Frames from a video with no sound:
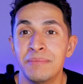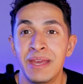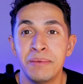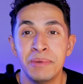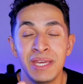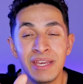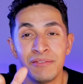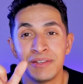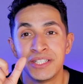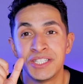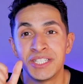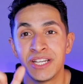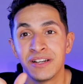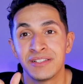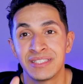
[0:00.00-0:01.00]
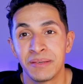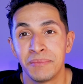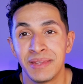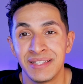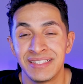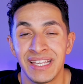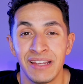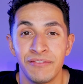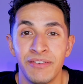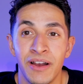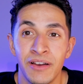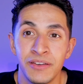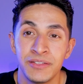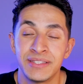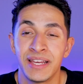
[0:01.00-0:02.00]
and maybe even share some of the same
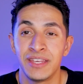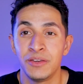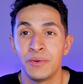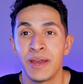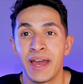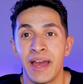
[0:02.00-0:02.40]
values that you